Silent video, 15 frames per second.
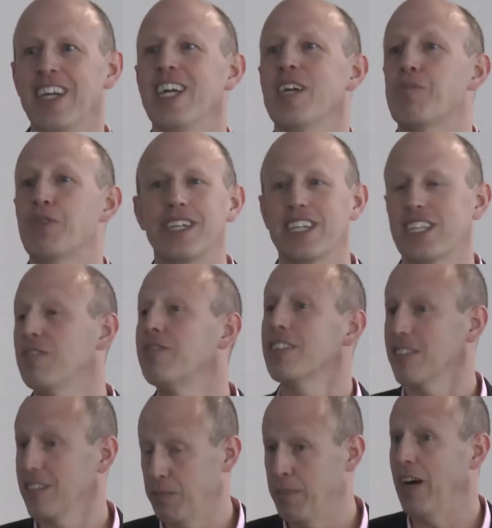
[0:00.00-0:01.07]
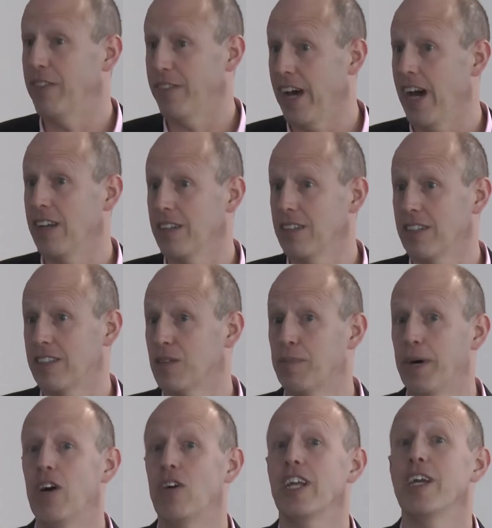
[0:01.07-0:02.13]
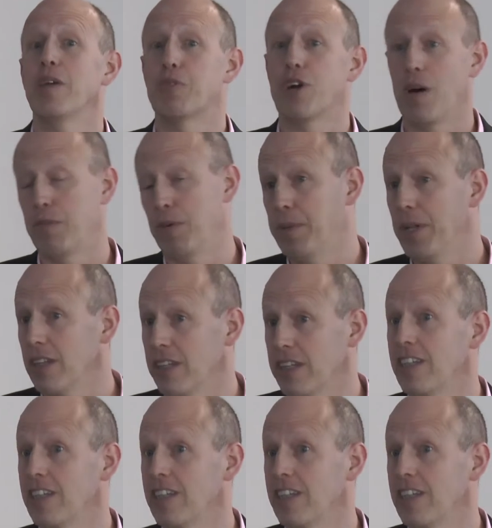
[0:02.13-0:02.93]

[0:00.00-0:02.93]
And predictive isn't about that. It's about a probability.